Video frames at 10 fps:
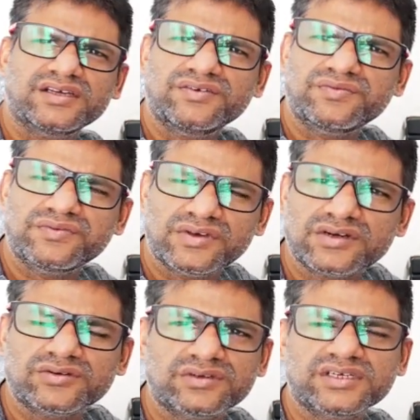if you
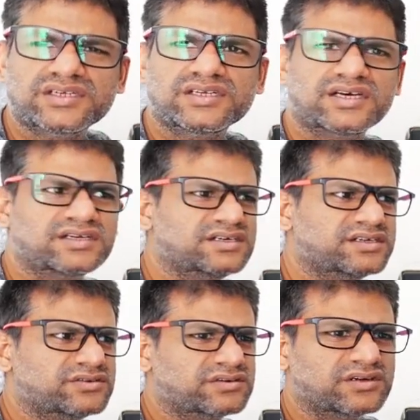are doing any
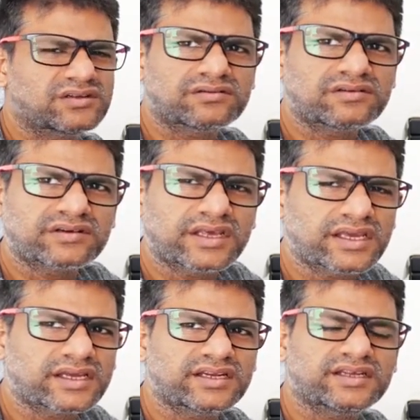R&D, you can also
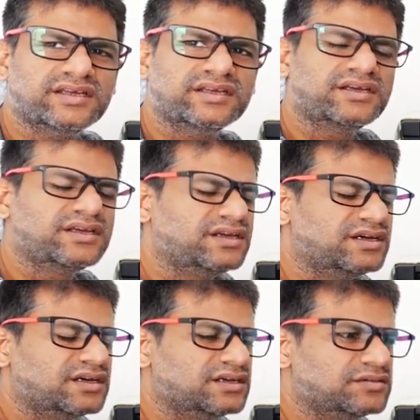take any
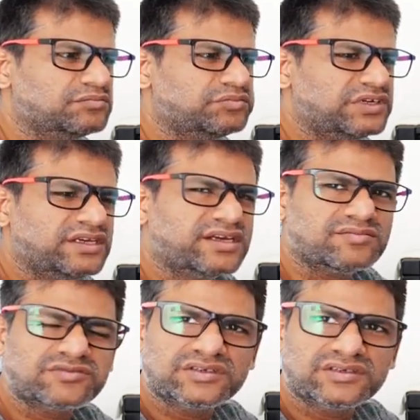
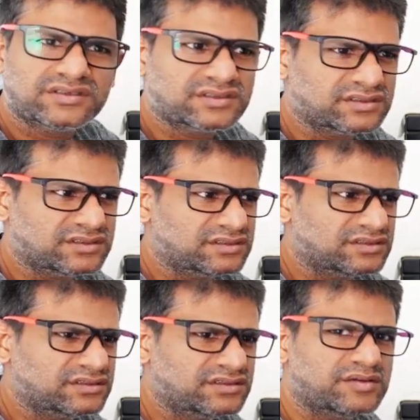pre-captured
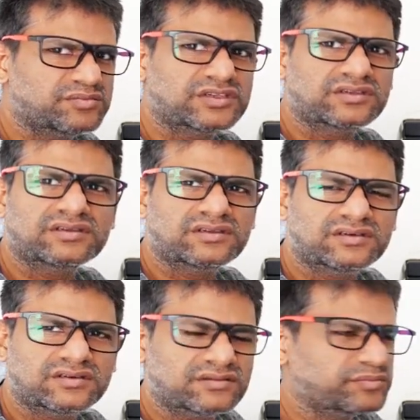
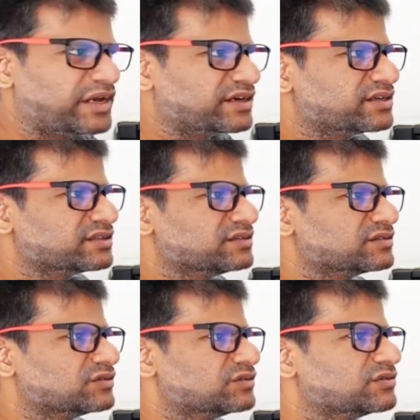sample packets.
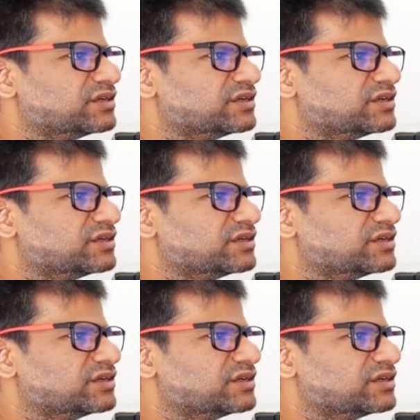So you